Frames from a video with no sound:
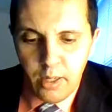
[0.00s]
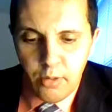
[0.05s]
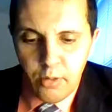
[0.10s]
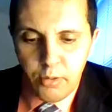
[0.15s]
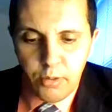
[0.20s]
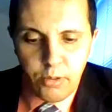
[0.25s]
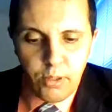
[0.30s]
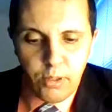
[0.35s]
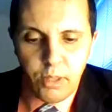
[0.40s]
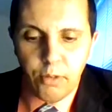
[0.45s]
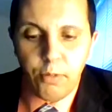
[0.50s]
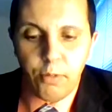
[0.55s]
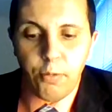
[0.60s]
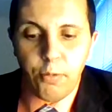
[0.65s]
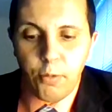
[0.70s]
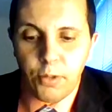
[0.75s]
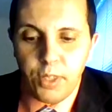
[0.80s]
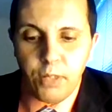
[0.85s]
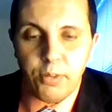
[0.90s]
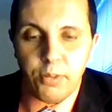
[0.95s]
with another
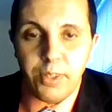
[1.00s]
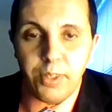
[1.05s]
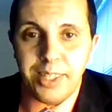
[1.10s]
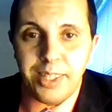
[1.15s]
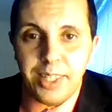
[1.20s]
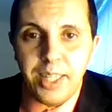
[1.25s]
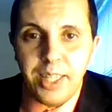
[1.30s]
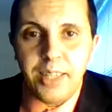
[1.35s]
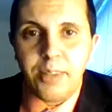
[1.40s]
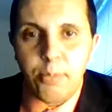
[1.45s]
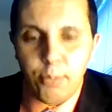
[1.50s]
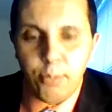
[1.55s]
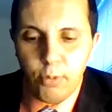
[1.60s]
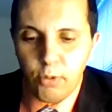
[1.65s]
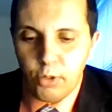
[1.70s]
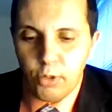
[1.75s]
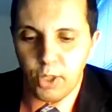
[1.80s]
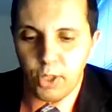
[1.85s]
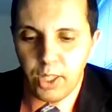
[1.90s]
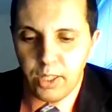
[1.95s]
4,000 deaths
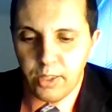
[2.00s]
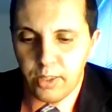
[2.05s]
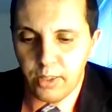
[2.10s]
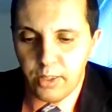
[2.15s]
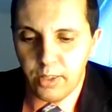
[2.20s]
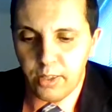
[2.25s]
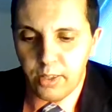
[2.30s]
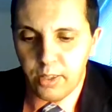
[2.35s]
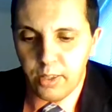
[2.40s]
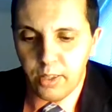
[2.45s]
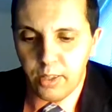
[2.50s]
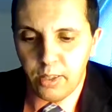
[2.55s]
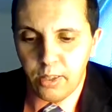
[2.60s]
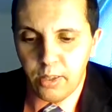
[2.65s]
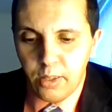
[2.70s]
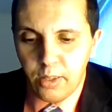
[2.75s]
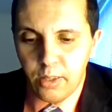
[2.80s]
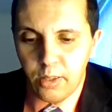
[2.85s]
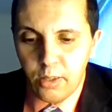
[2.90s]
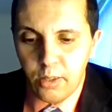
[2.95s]
projected,
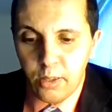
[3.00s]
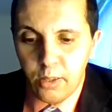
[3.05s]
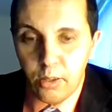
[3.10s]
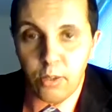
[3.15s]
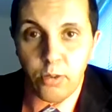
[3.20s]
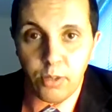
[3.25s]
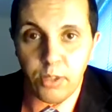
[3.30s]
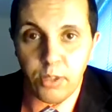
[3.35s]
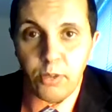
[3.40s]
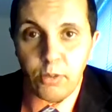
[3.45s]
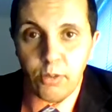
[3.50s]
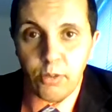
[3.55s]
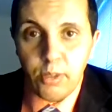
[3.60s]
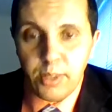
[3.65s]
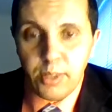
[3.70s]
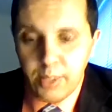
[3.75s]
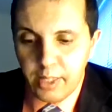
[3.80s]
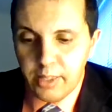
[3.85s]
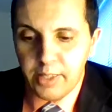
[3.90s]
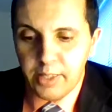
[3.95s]
according to the
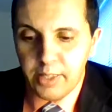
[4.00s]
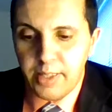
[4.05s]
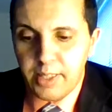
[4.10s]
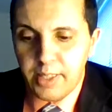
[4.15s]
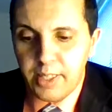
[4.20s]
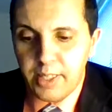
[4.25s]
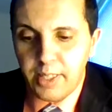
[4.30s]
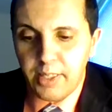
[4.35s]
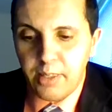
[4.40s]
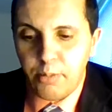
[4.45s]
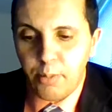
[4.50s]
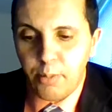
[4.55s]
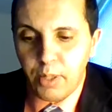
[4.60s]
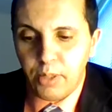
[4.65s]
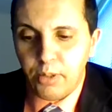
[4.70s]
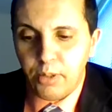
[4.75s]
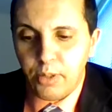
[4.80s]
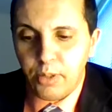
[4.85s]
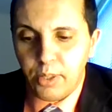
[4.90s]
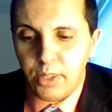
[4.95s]
statistics, by
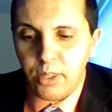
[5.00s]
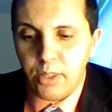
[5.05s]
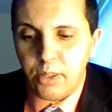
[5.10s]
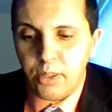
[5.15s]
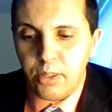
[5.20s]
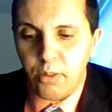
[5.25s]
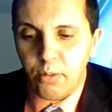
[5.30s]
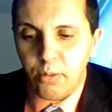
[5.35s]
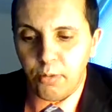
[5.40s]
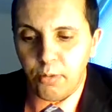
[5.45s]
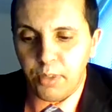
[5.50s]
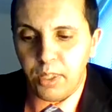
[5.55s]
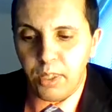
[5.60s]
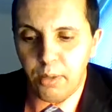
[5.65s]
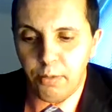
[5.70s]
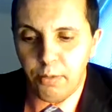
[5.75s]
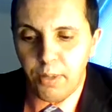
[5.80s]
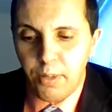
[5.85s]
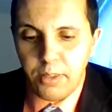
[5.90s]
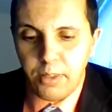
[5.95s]
the start of the
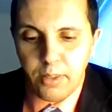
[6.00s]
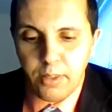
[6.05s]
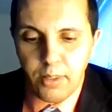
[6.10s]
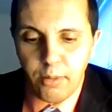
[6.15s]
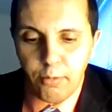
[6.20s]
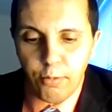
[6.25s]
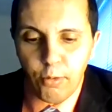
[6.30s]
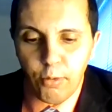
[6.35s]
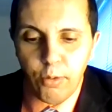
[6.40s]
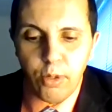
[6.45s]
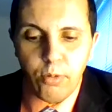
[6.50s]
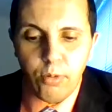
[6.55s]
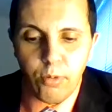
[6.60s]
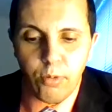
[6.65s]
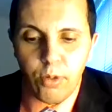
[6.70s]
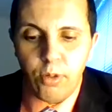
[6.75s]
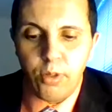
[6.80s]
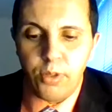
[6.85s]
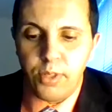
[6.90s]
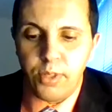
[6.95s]
event. Foreign
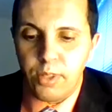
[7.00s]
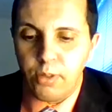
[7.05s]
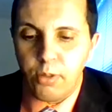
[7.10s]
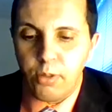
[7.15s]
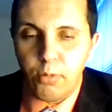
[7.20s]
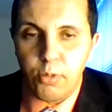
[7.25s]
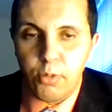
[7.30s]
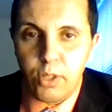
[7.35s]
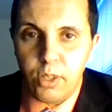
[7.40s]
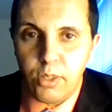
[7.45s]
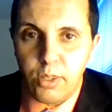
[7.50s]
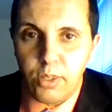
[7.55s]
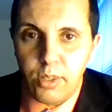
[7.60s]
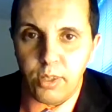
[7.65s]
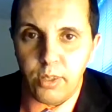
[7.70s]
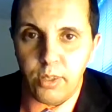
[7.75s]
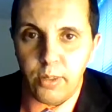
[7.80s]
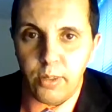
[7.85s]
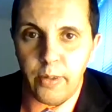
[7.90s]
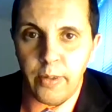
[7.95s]
workers are subject
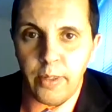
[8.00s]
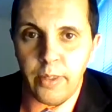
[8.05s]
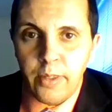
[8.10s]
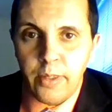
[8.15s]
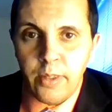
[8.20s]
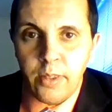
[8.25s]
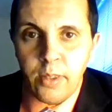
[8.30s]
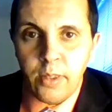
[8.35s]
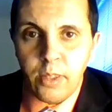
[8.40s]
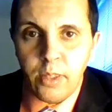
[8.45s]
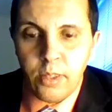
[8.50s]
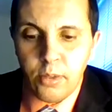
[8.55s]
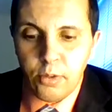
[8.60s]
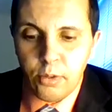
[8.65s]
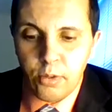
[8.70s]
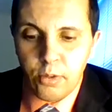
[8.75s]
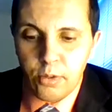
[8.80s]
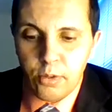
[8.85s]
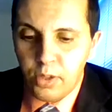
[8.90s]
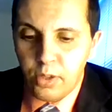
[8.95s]
to
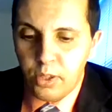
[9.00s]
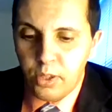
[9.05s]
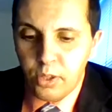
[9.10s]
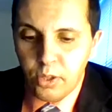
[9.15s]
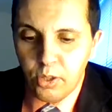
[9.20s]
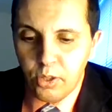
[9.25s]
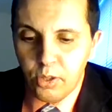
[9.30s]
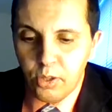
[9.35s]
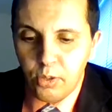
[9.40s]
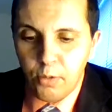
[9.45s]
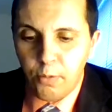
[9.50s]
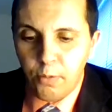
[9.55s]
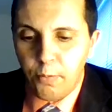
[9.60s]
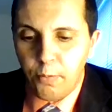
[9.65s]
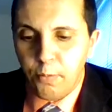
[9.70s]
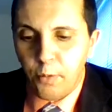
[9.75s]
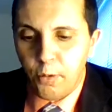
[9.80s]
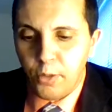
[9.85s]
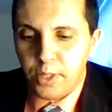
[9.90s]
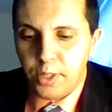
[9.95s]
conditions of
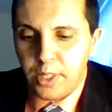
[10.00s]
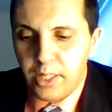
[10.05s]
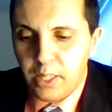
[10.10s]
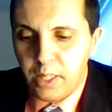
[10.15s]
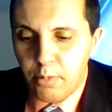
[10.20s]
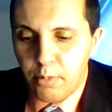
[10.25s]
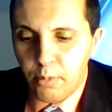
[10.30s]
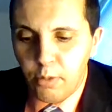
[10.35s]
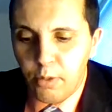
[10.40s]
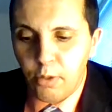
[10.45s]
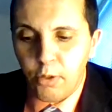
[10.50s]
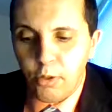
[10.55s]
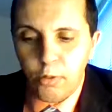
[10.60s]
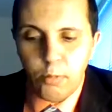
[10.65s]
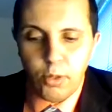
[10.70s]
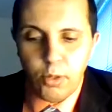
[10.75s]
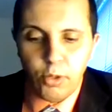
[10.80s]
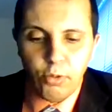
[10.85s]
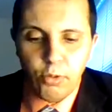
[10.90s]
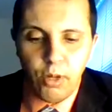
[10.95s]
forced labor,
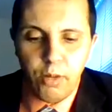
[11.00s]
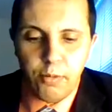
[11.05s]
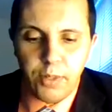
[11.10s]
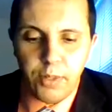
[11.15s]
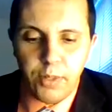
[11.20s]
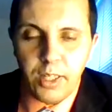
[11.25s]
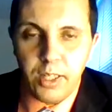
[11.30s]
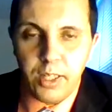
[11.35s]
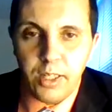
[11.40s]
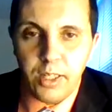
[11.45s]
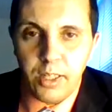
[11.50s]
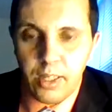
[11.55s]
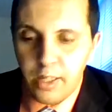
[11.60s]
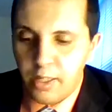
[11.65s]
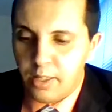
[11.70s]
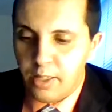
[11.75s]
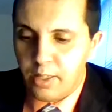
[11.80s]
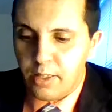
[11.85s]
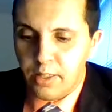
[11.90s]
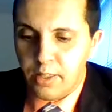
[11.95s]
human trafficking,
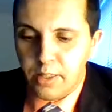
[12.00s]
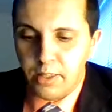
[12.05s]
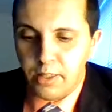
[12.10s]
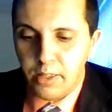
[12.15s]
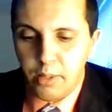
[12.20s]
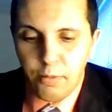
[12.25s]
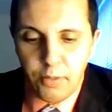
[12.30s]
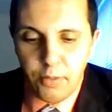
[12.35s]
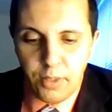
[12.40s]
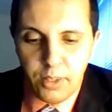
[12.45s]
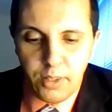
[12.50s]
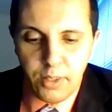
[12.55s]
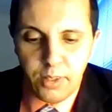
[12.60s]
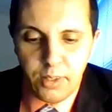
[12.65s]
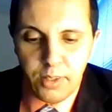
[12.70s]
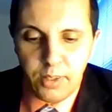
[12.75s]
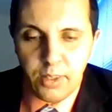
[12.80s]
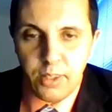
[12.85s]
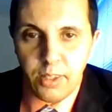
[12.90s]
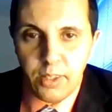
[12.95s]
and
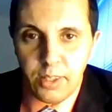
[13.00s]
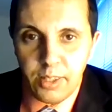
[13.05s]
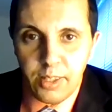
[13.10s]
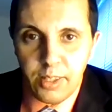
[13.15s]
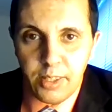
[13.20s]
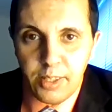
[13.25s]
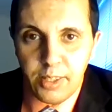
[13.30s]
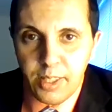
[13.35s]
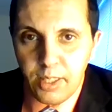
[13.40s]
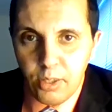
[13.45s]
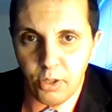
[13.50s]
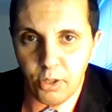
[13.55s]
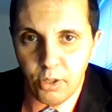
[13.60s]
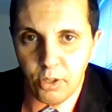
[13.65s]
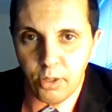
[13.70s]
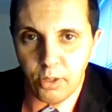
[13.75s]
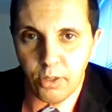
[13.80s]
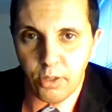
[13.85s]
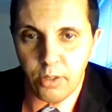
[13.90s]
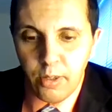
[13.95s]
indefinite
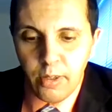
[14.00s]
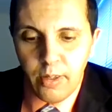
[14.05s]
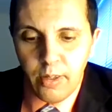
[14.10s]
detention